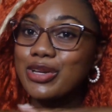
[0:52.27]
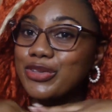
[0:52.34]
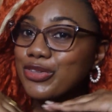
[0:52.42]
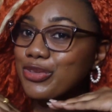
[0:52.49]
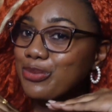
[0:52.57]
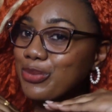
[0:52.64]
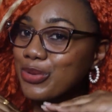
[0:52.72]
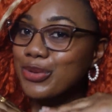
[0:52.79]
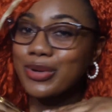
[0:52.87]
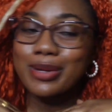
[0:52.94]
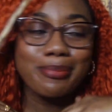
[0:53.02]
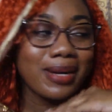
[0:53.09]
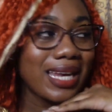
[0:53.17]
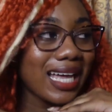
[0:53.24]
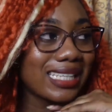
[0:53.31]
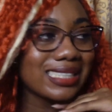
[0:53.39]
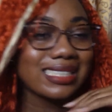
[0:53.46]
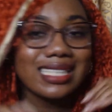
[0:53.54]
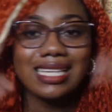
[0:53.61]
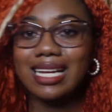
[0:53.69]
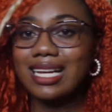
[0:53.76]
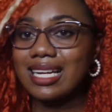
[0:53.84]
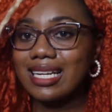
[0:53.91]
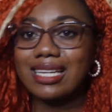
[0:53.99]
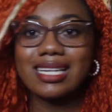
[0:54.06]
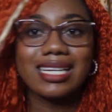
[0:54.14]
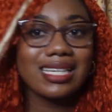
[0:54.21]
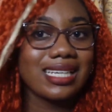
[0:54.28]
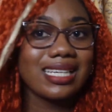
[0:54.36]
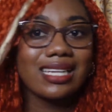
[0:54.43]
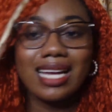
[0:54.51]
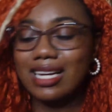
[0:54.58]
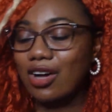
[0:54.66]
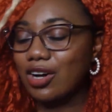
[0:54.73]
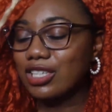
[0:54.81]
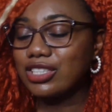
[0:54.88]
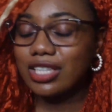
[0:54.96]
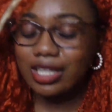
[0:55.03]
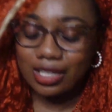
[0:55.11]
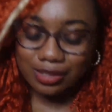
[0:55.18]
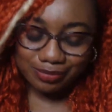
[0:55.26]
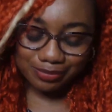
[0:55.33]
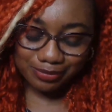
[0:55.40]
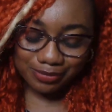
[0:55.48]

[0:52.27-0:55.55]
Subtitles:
smooth, plastic, clear, clean, and under